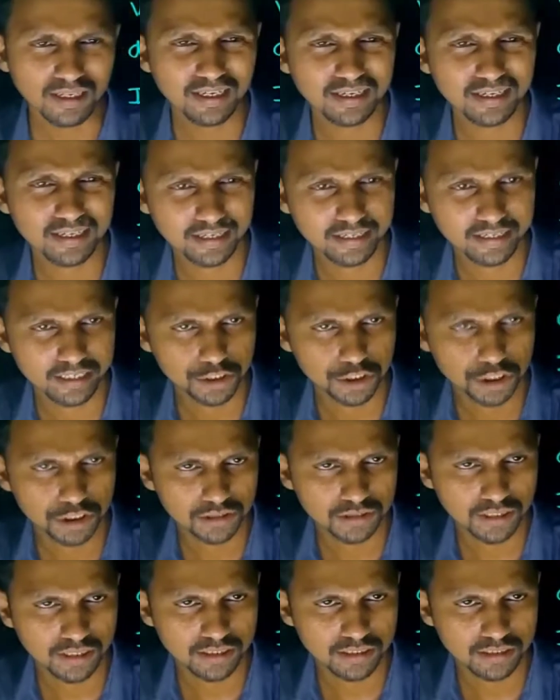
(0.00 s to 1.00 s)

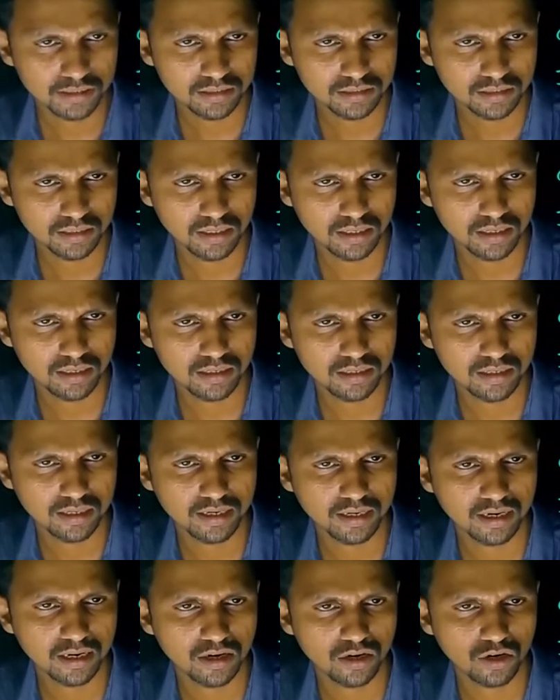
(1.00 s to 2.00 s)
integration, that is
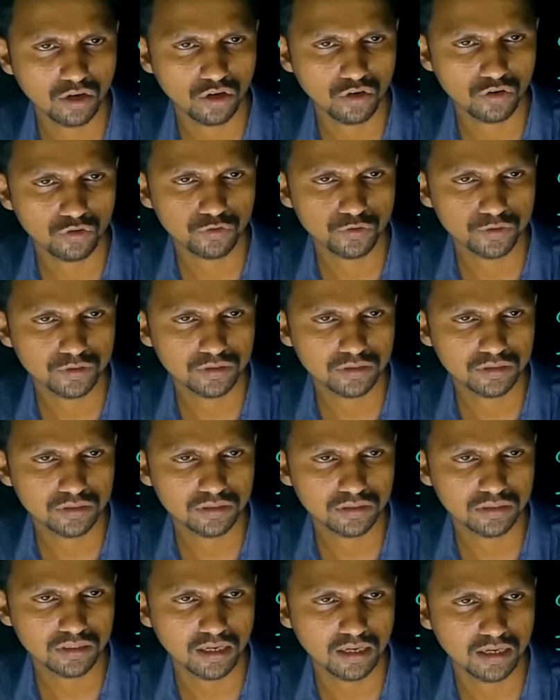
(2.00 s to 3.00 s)
integral of
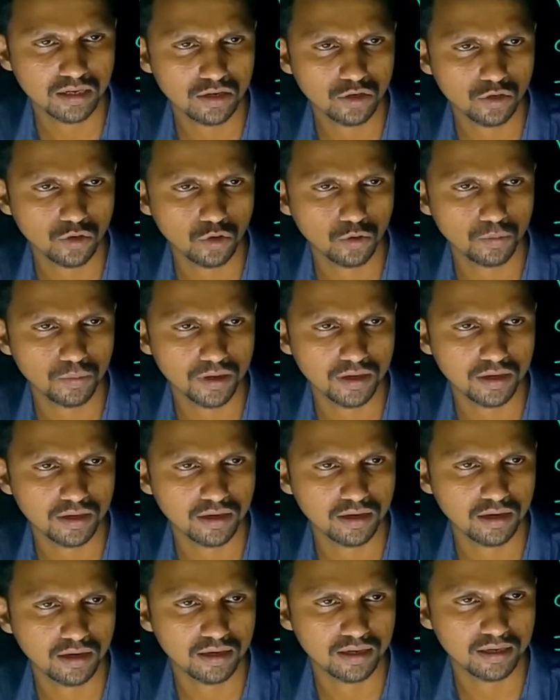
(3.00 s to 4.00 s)
sin
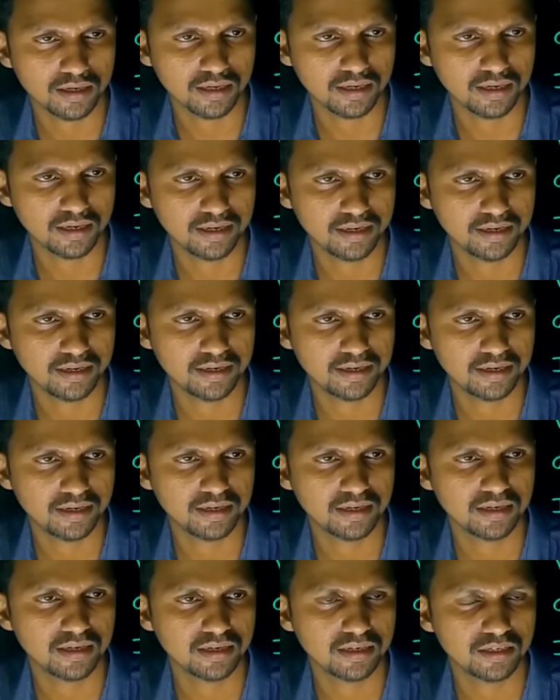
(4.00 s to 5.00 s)
omega t
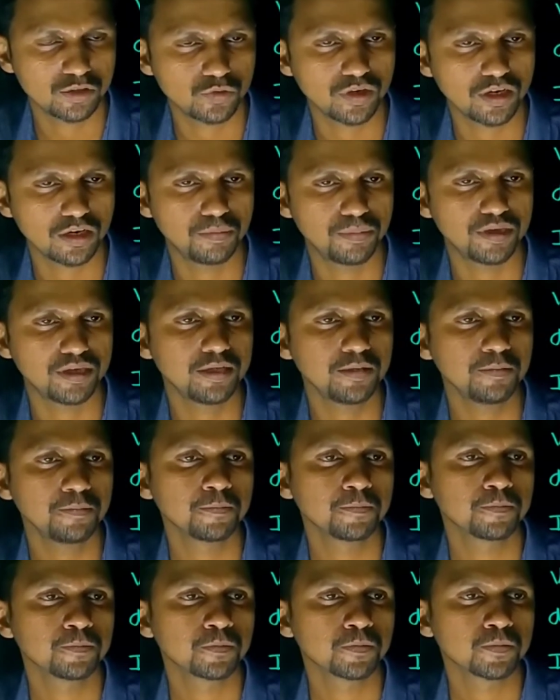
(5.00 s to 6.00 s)
dt, it will be
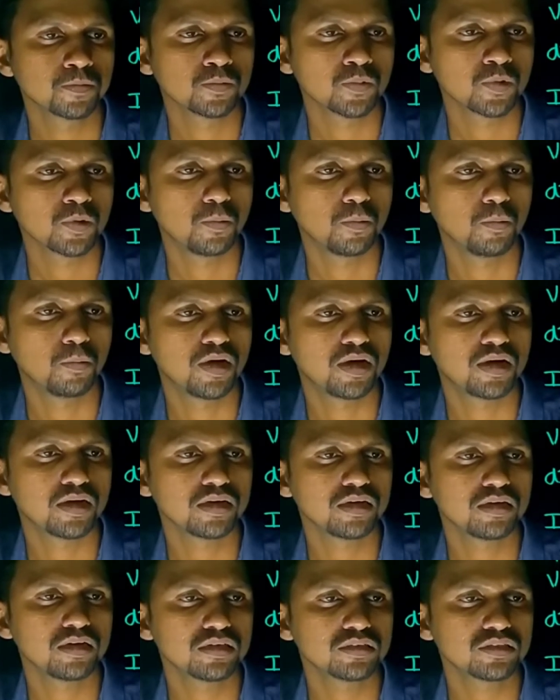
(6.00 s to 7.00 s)

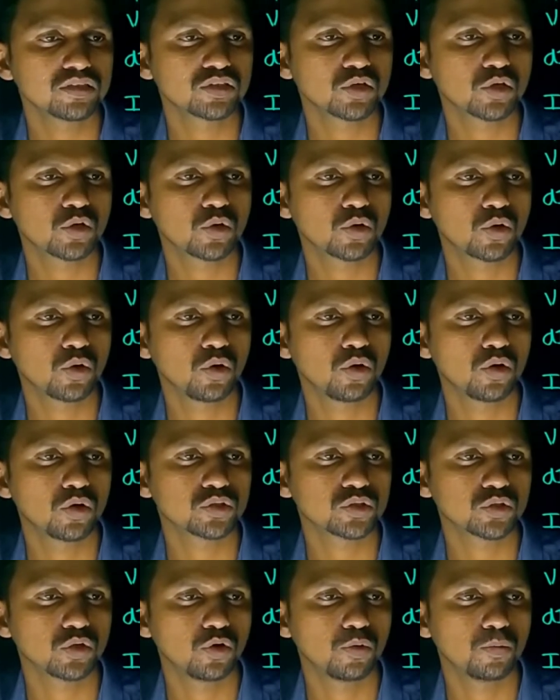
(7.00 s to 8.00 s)
minus
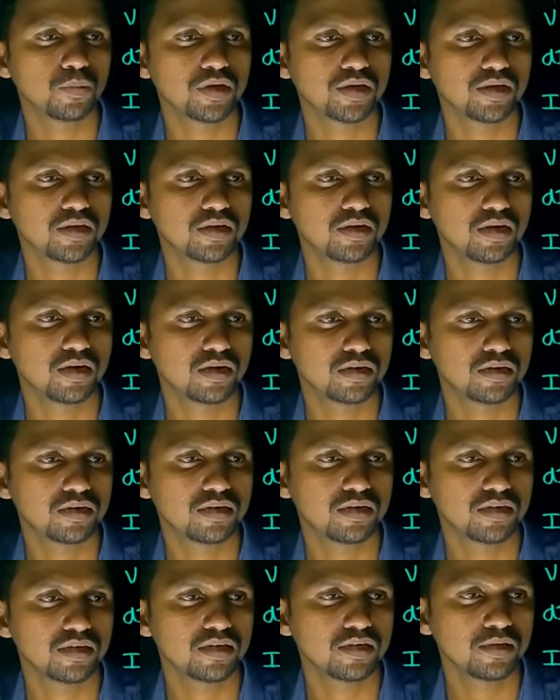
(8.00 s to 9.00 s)
cos omega
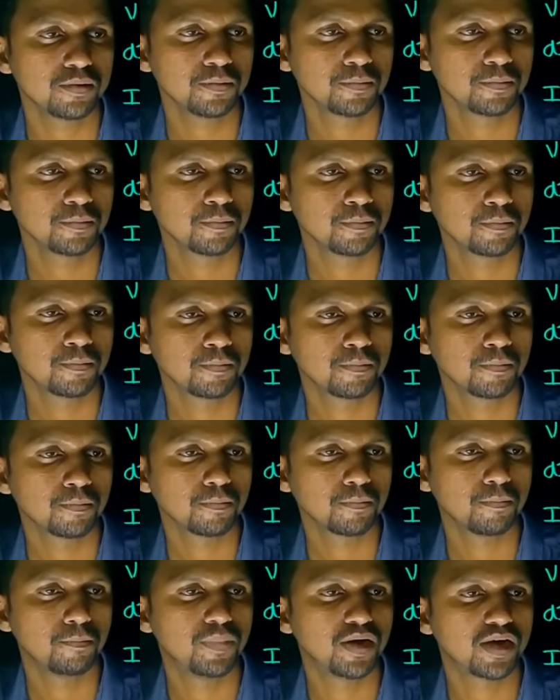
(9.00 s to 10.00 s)
t
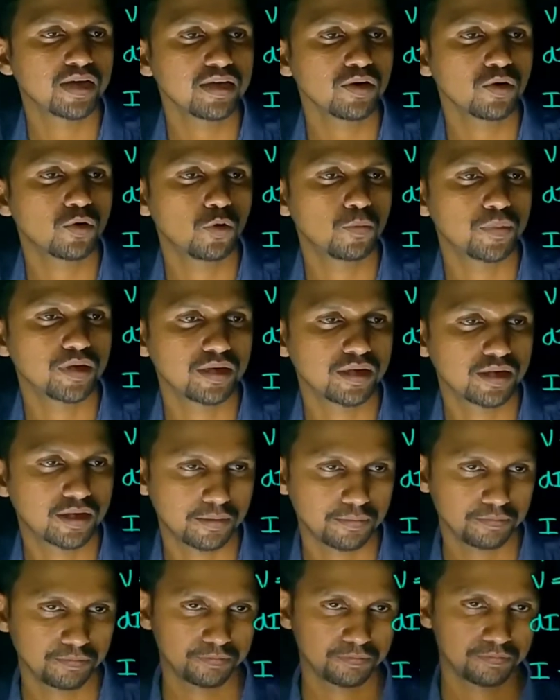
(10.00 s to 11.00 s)
by omega.